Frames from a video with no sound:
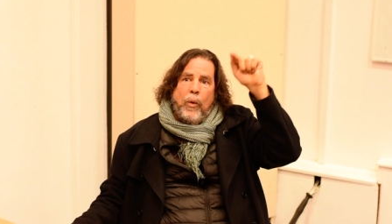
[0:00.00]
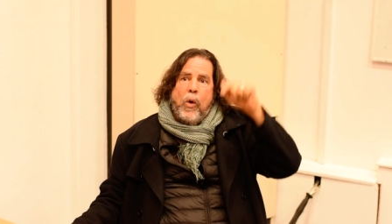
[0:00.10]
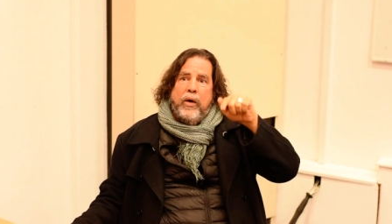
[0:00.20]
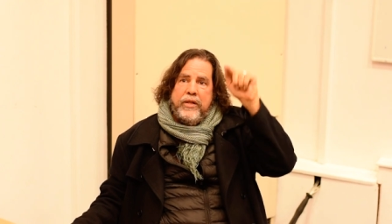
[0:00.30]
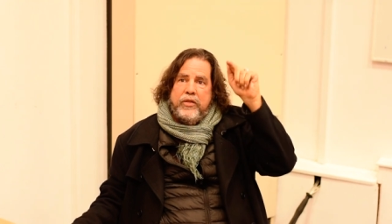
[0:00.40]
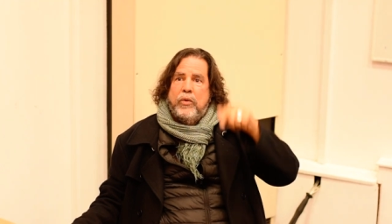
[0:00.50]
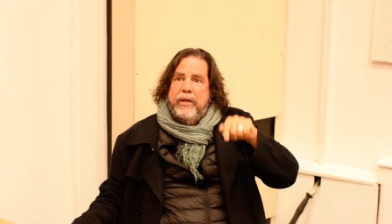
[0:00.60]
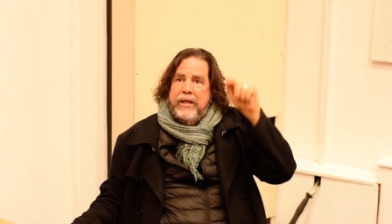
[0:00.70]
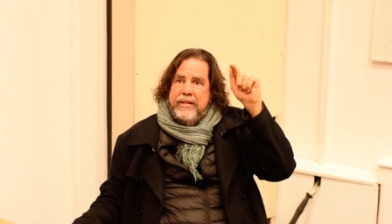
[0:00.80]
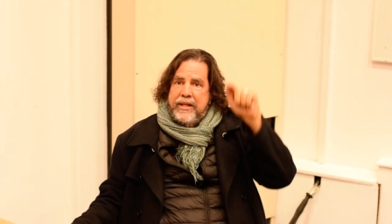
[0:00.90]
word
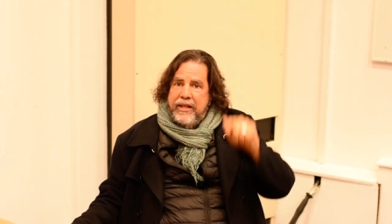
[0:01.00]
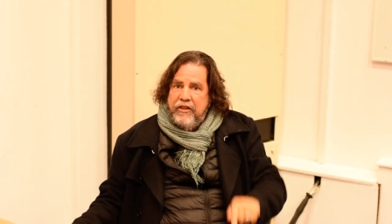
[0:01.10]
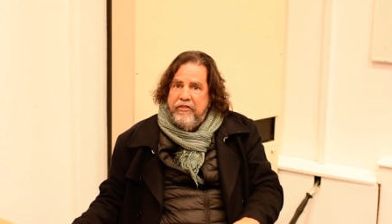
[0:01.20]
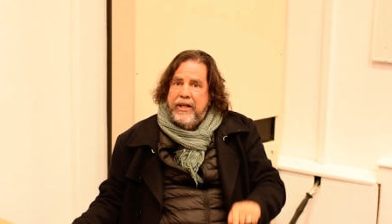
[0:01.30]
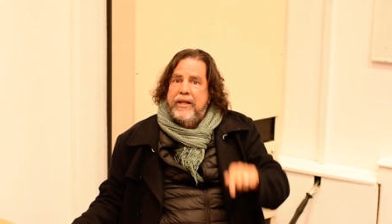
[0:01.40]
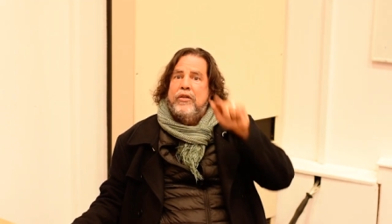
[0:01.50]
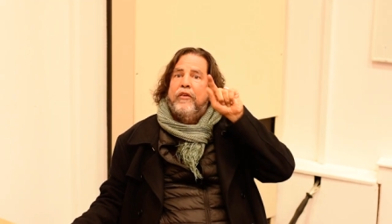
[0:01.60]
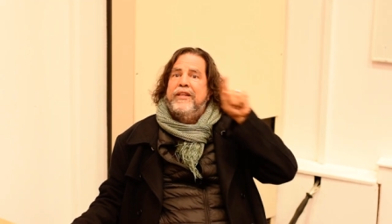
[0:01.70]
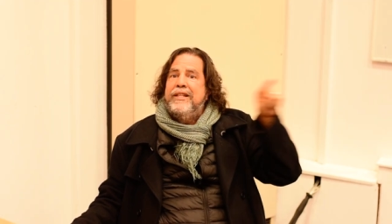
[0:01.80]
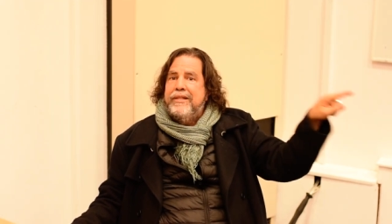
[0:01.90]
historical significance
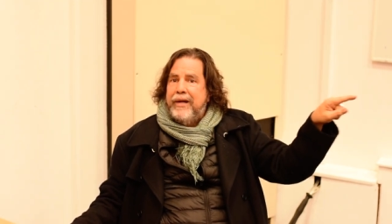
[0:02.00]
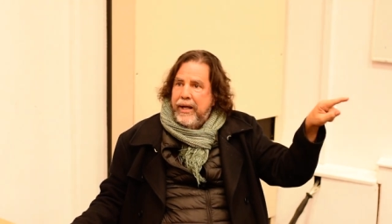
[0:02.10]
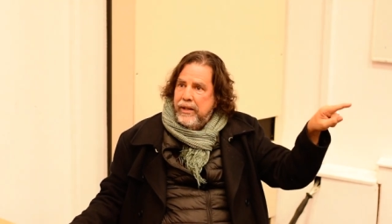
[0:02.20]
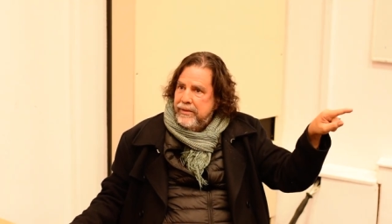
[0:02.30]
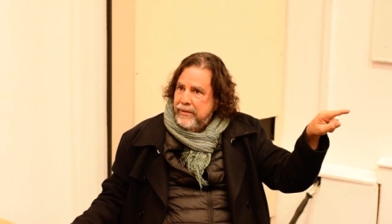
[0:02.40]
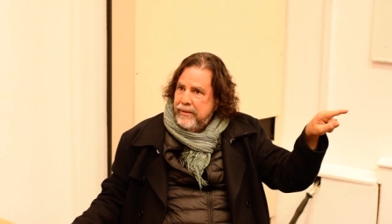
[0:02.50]
of this trial.